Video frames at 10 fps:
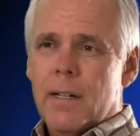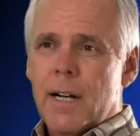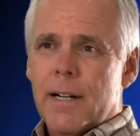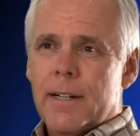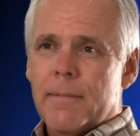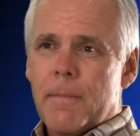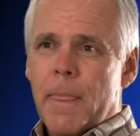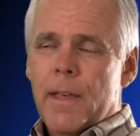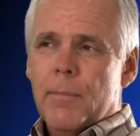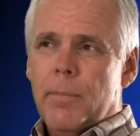
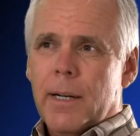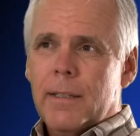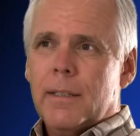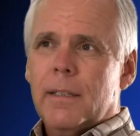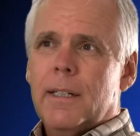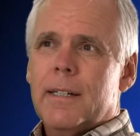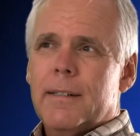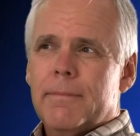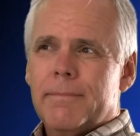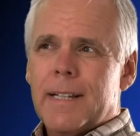But
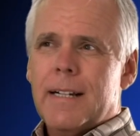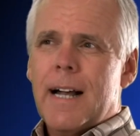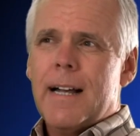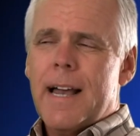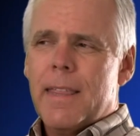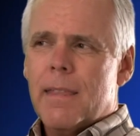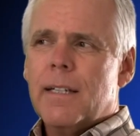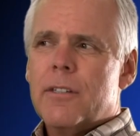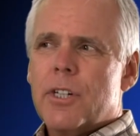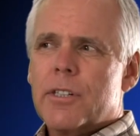I
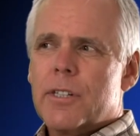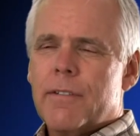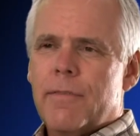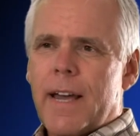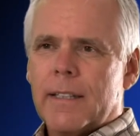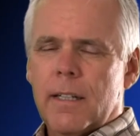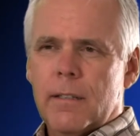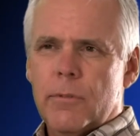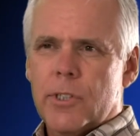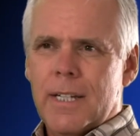think just the fact that
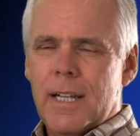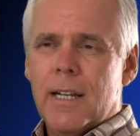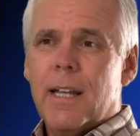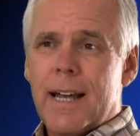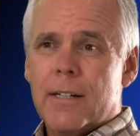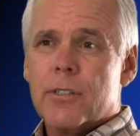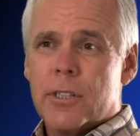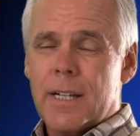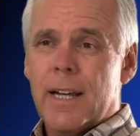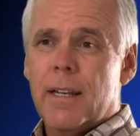it was an
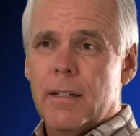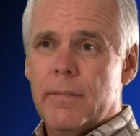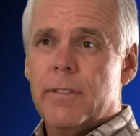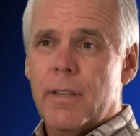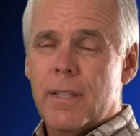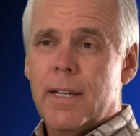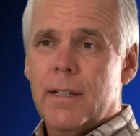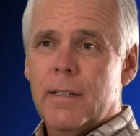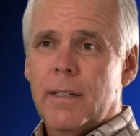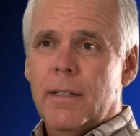in-house kind of a
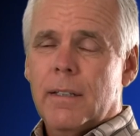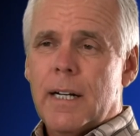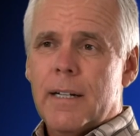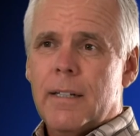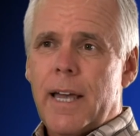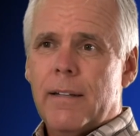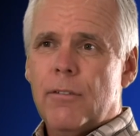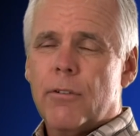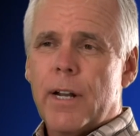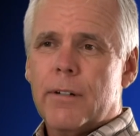thing
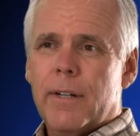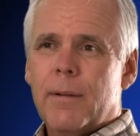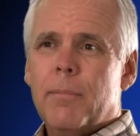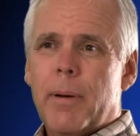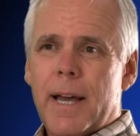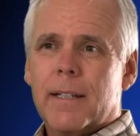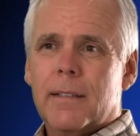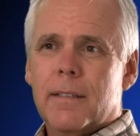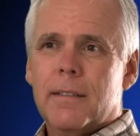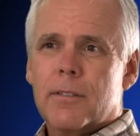had greater
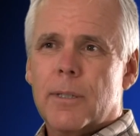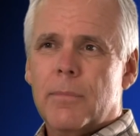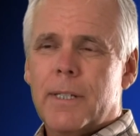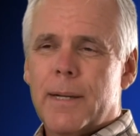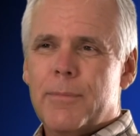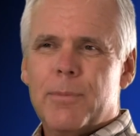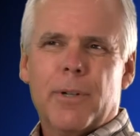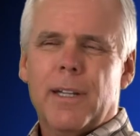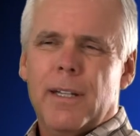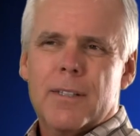impact than sometimes
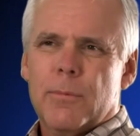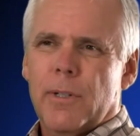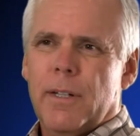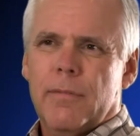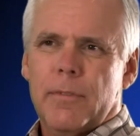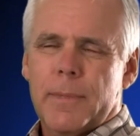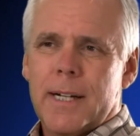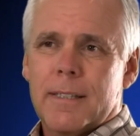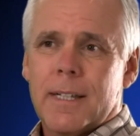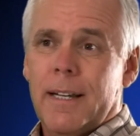bringing someone in from the
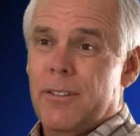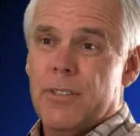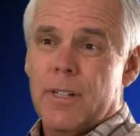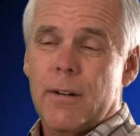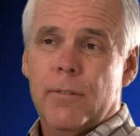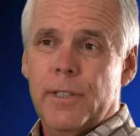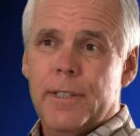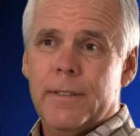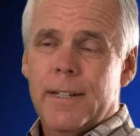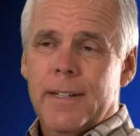outside who's not
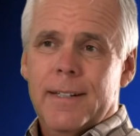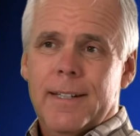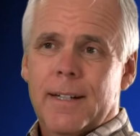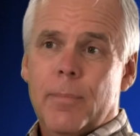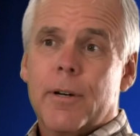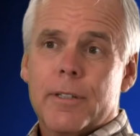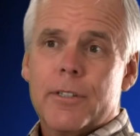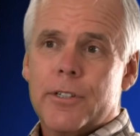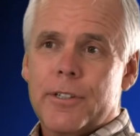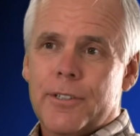really part of the
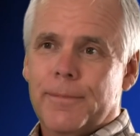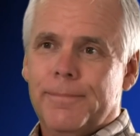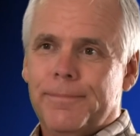church.